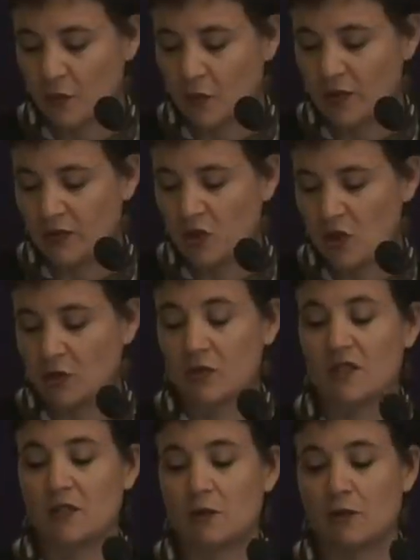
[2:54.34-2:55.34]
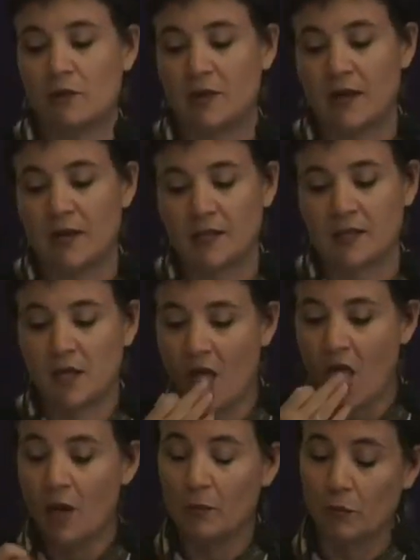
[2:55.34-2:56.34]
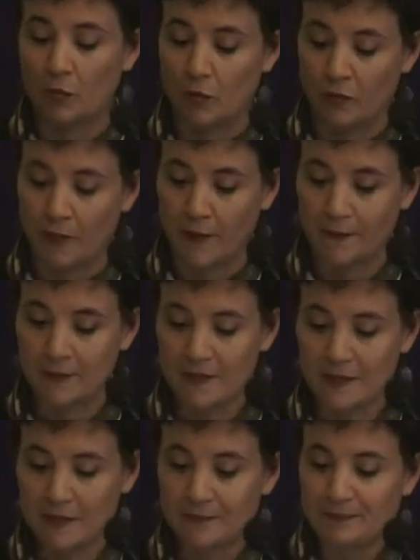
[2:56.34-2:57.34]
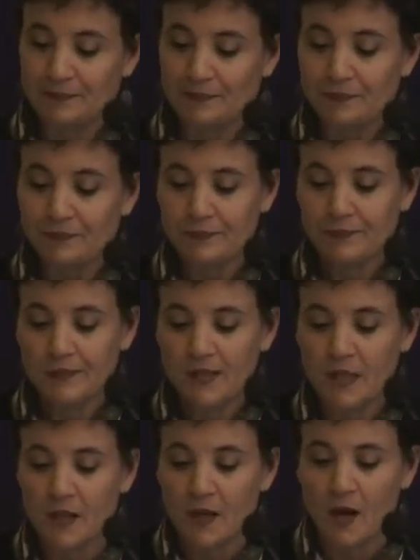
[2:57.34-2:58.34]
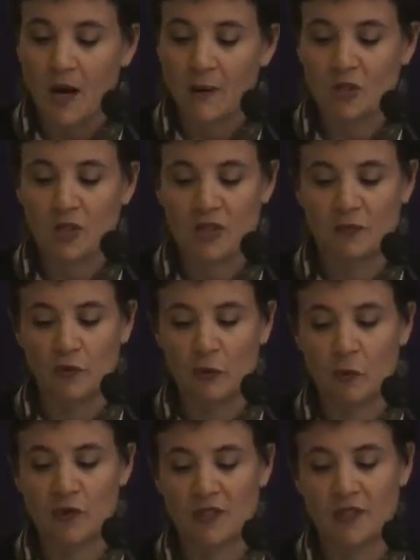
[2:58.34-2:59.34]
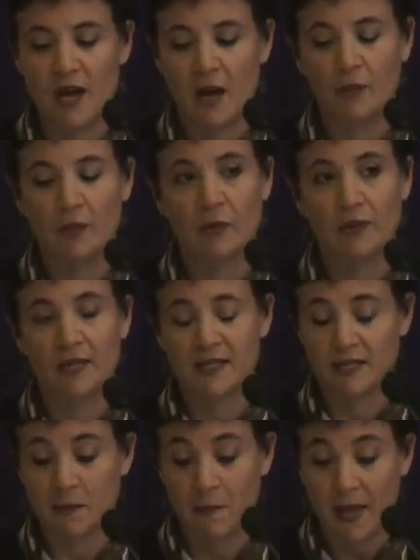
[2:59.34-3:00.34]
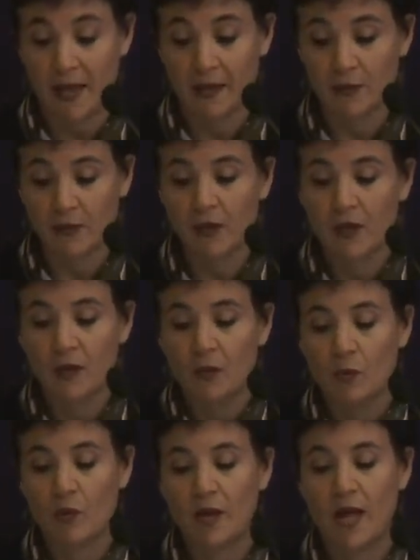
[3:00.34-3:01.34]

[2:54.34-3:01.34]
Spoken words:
with gender synchronized programs. Just a few words on how we organized the panel. We'll